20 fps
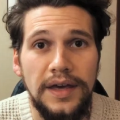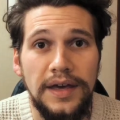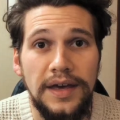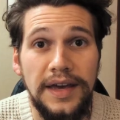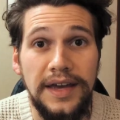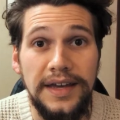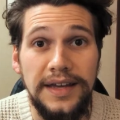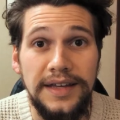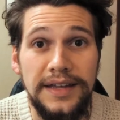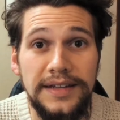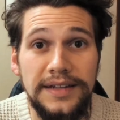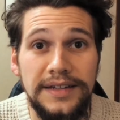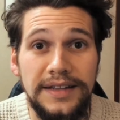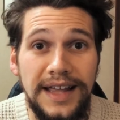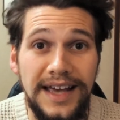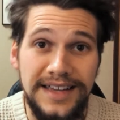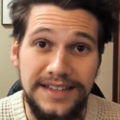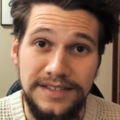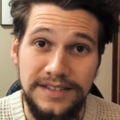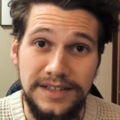And
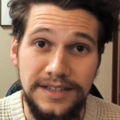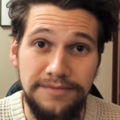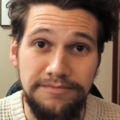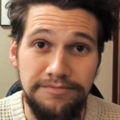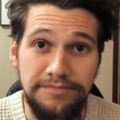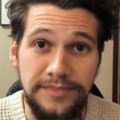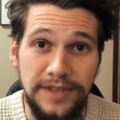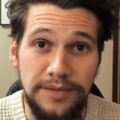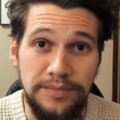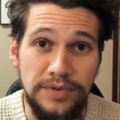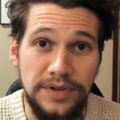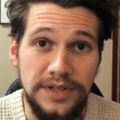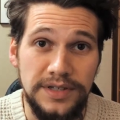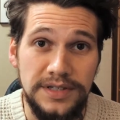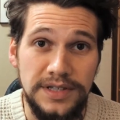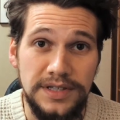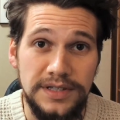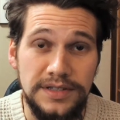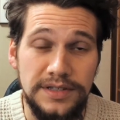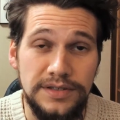lastly, that brings
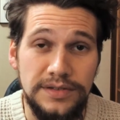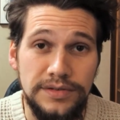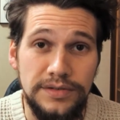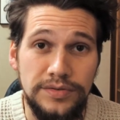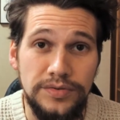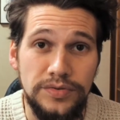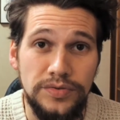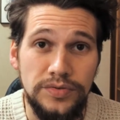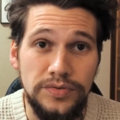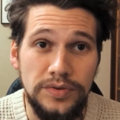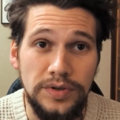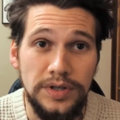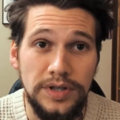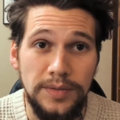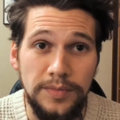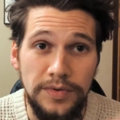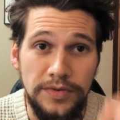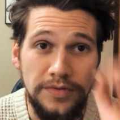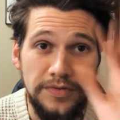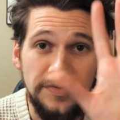us to
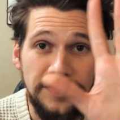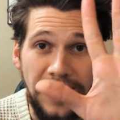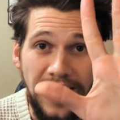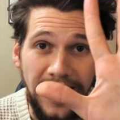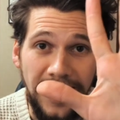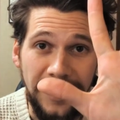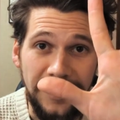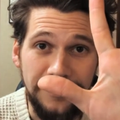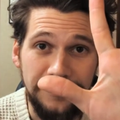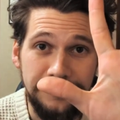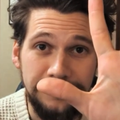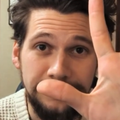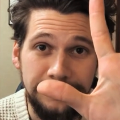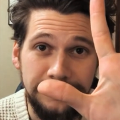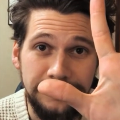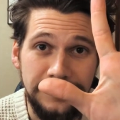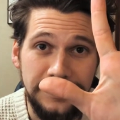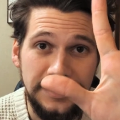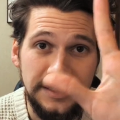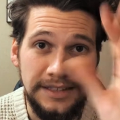number five
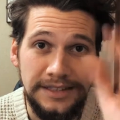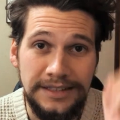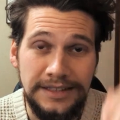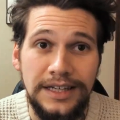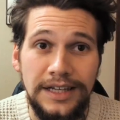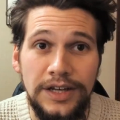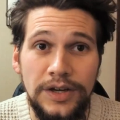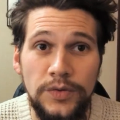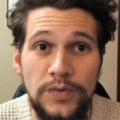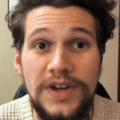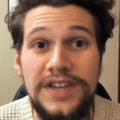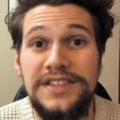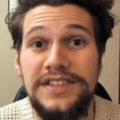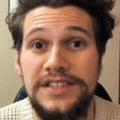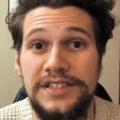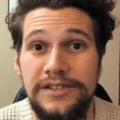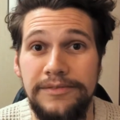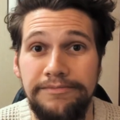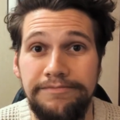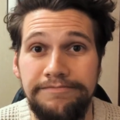
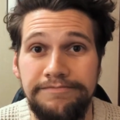racism.